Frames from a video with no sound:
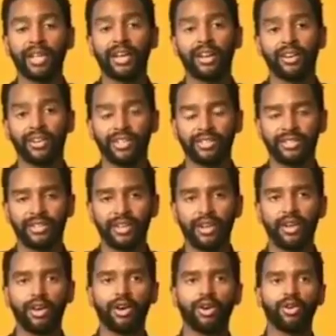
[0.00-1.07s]
Harris,
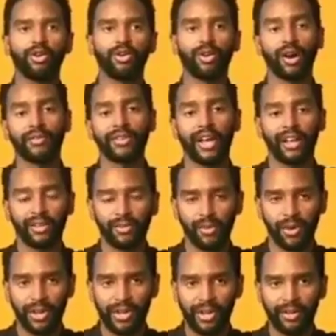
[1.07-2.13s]
of
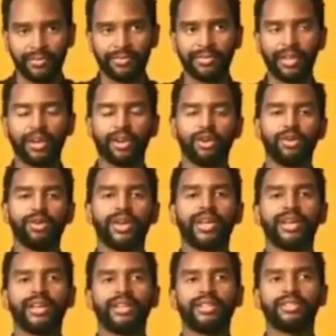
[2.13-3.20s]
California, who
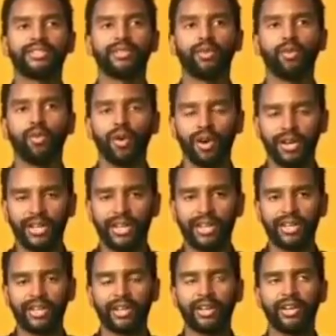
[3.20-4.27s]
is
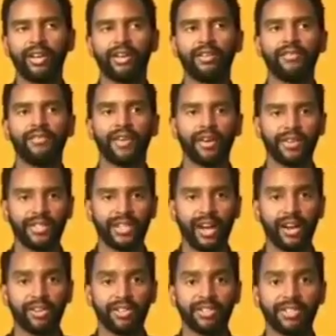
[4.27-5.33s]
working very
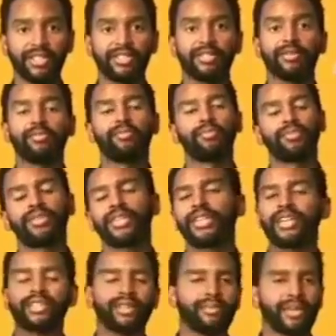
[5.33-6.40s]
tirelessly to
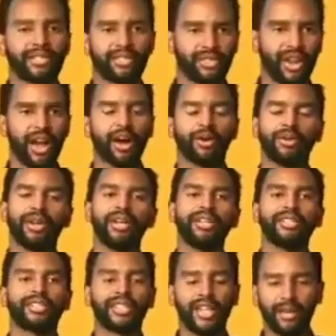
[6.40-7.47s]
get the message out,
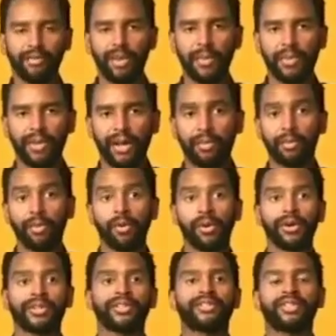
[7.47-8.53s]
to get people on
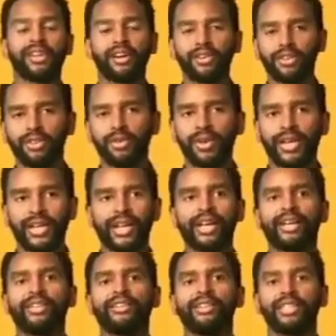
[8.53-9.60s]
board, to tell you
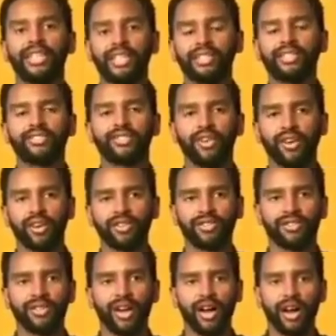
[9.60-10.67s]
again, lead the
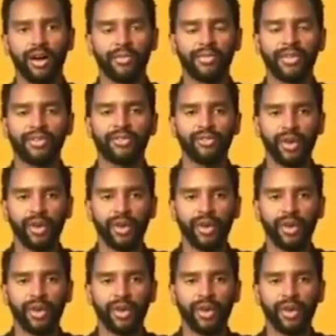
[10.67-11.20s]
charge, the